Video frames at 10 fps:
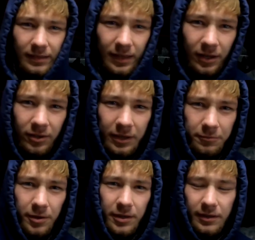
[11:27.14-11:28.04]
I don't
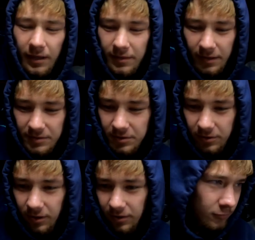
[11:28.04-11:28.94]
like running that thing
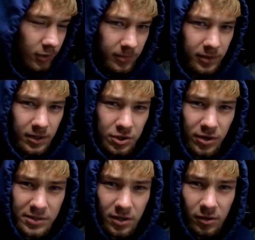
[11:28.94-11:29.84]
too long. Well, I'm gonna get
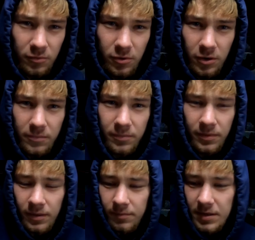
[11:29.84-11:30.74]
dressed all warm,
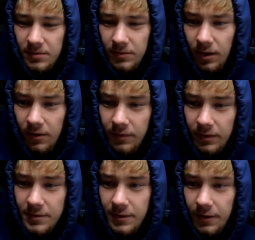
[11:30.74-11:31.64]
make some coffee
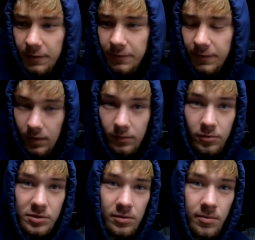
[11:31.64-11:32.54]
and stuff.
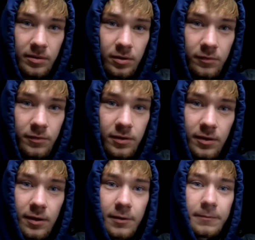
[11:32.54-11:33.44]
We'll see what we do for the
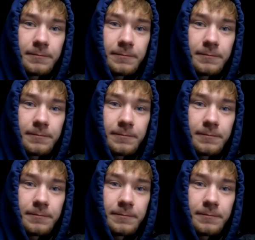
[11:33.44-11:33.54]
day.